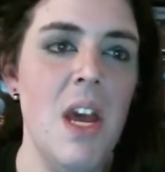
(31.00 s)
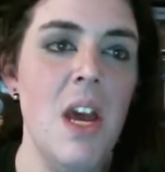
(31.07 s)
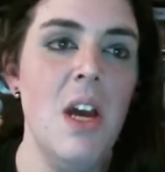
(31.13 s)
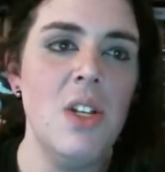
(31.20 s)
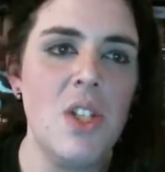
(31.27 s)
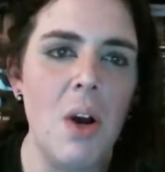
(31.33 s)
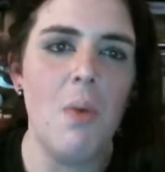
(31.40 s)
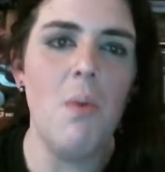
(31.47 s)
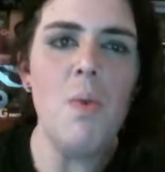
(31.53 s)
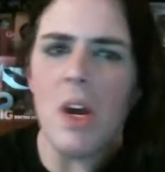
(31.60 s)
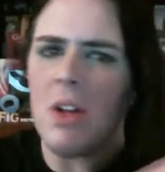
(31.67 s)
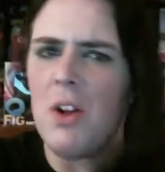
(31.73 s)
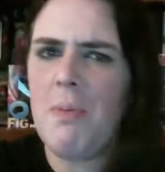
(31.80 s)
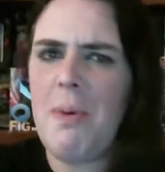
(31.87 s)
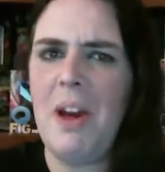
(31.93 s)
So, we
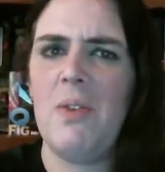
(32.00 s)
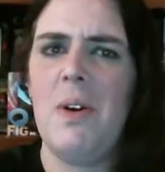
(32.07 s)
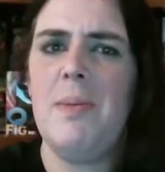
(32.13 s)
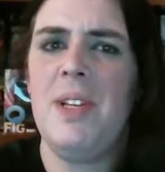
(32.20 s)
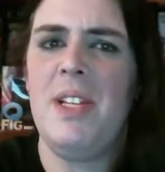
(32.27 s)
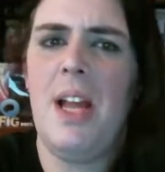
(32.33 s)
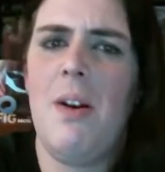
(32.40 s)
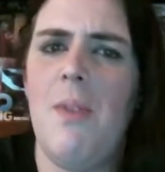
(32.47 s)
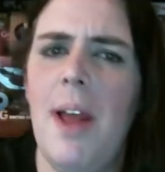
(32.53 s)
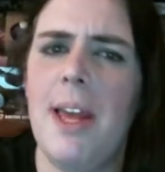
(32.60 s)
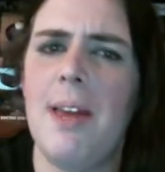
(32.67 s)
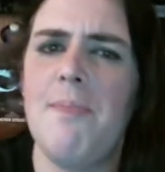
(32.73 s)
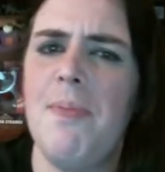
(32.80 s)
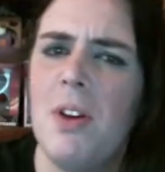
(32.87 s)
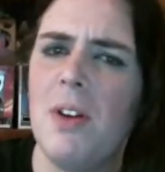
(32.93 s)
all know about Kryptonite,
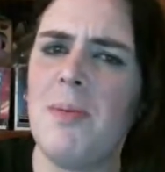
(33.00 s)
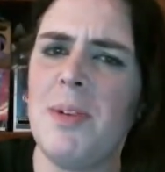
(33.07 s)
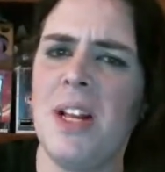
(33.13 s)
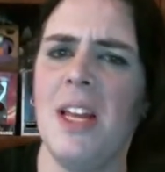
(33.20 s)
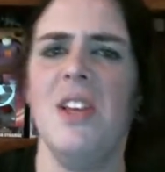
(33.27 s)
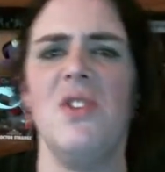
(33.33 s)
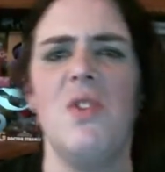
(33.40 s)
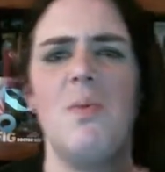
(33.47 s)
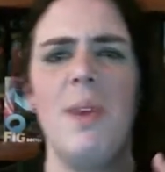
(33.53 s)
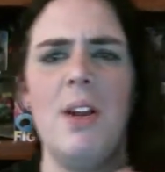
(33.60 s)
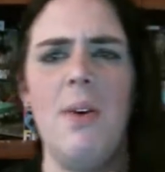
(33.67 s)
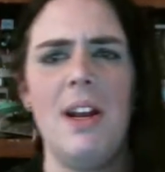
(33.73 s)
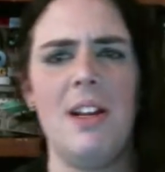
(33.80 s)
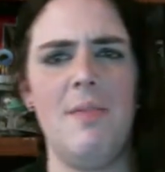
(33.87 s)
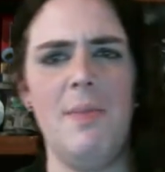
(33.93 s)
right? Kryptonite is a
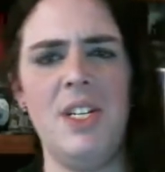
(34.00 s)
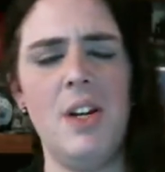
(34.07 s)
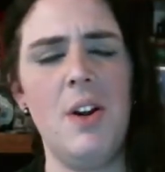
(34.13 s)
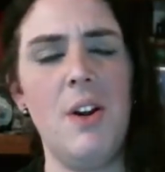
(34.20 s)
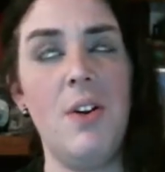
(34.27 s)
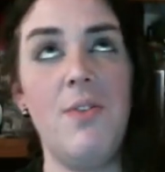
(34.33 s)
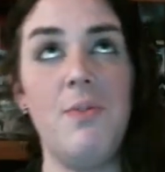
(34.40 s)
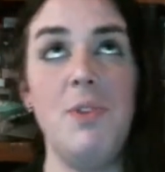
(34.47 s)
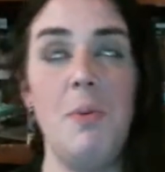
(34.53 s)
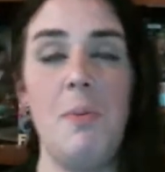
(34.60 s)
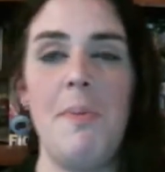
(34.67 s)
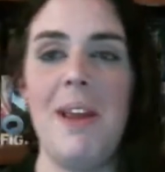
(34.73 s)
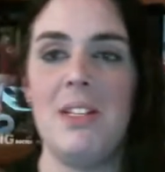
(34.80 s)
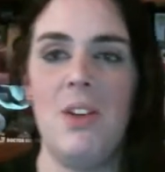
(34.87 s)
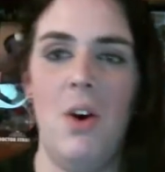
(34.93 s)
radioactive material from
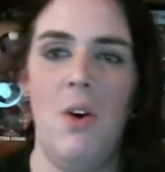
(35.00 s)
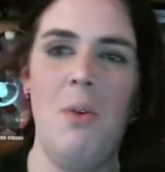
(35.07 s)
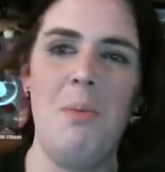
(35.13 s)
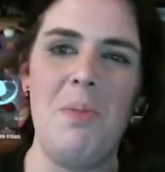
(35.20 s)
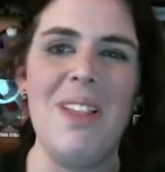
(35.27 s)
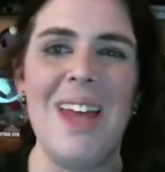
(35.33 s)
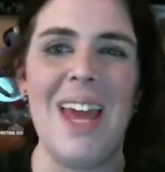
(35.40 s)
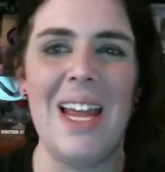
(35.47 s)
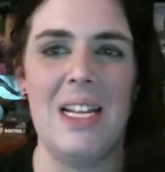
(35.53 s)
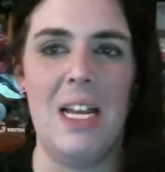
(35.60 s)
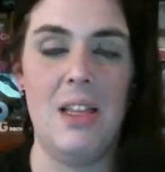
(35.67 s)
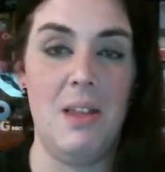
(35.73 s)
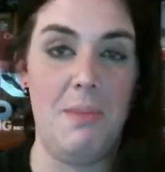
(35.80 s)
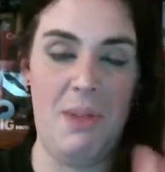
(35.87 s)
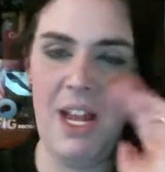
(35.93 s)
Superman's home planet,
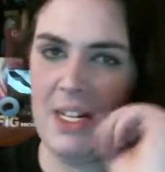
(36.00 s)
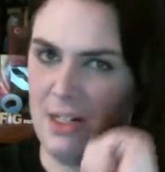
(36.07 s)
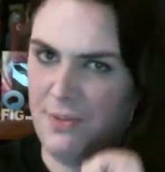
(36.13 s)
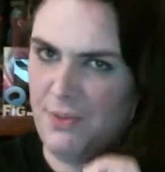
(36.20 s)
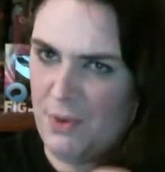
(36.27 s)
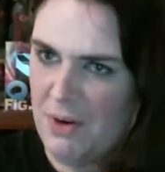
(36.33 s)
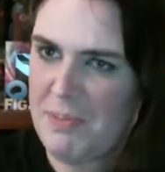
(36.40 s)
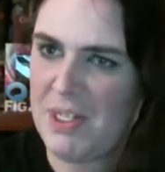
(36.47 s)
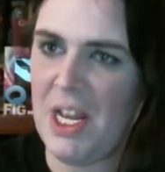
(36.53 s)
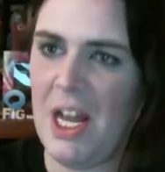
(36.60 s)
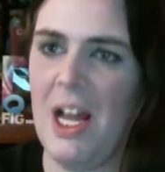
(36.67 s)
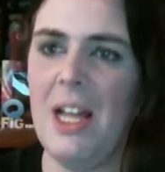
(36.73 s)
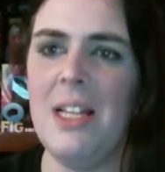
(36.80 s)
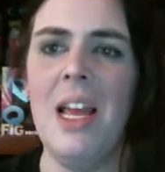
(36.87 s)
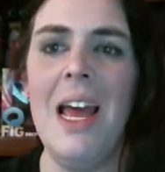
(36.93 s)
the planet of Krypton.